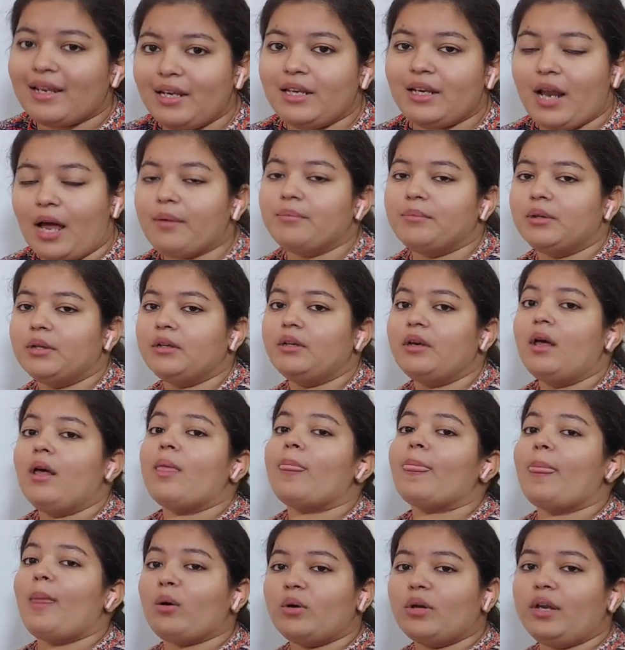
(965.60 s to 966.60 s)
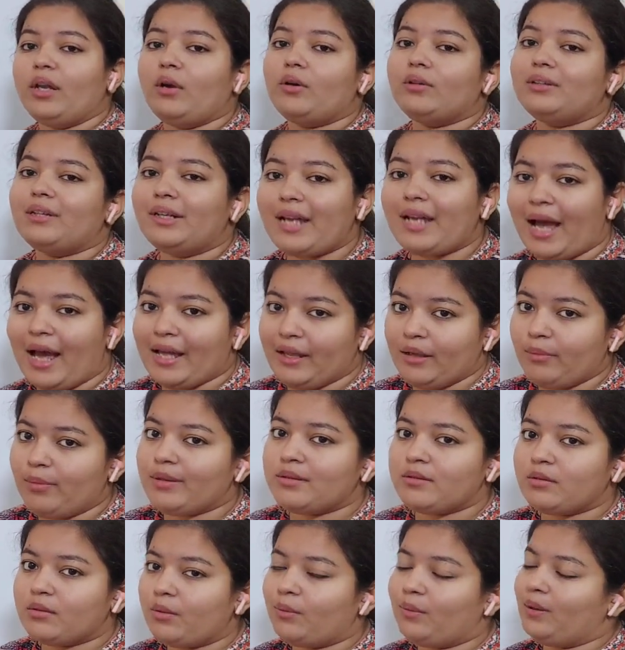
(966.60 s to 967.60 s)
number occurring on the die when
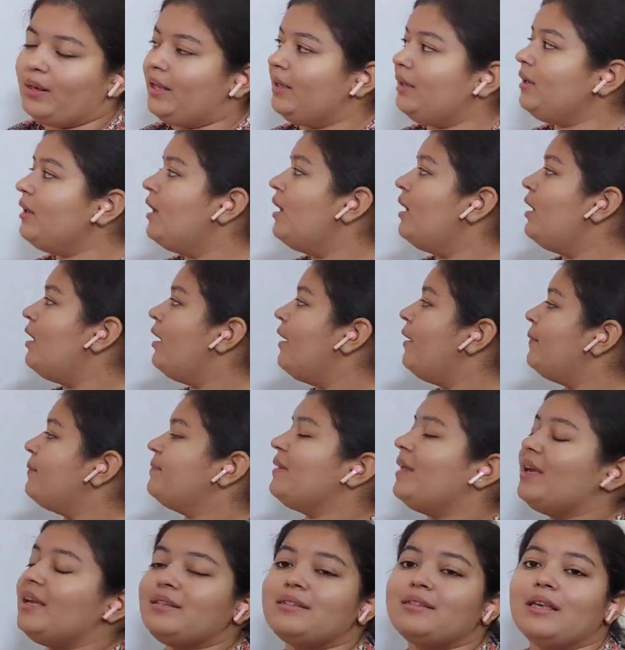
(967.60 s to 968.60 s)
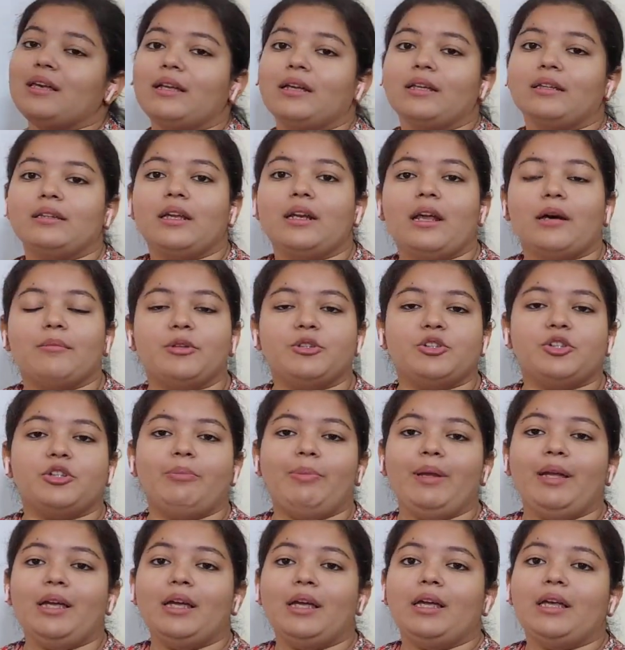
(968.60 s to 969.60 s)
scrolling is the number should
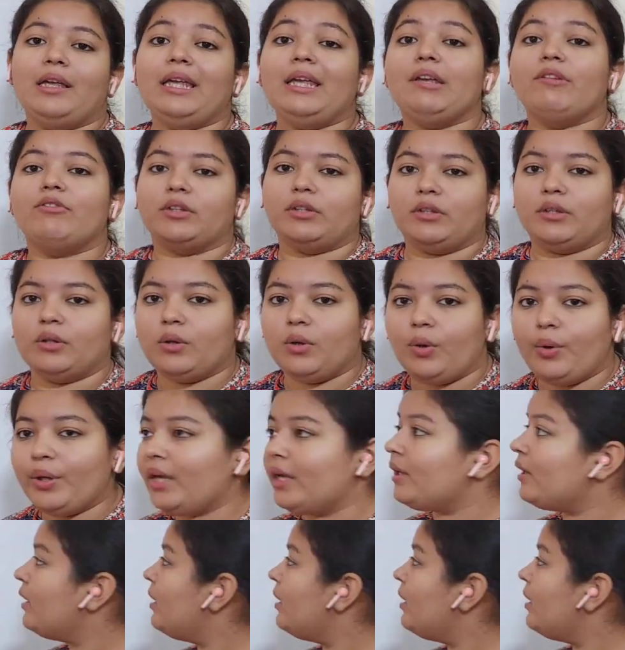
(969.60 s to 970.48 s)
be even. Okay.